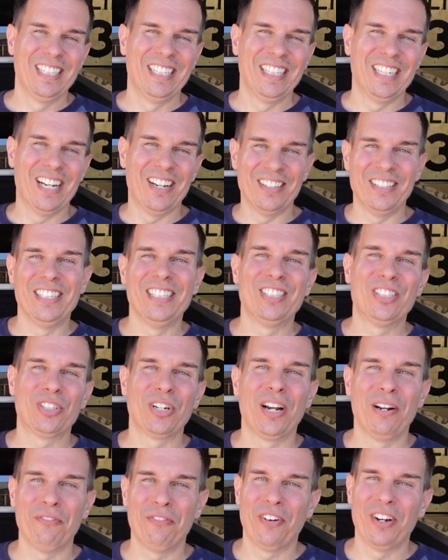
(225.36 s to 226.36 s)
nowadays
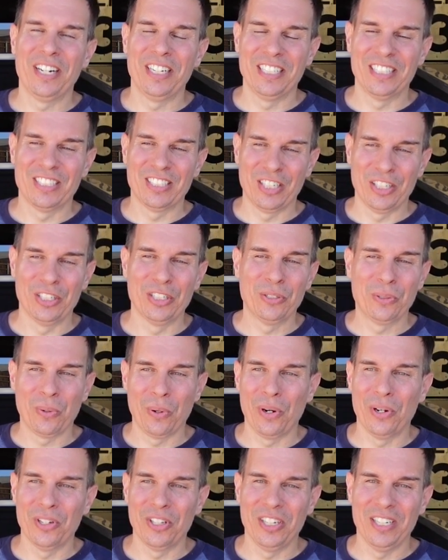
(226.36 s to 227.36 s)
try and find as good
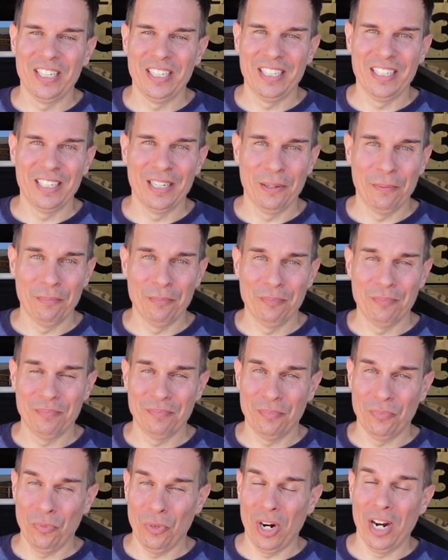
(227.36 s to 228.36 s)
quality
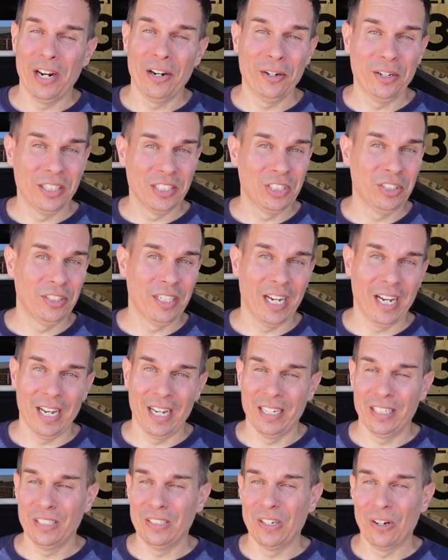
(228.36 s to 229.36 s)
wire as you can.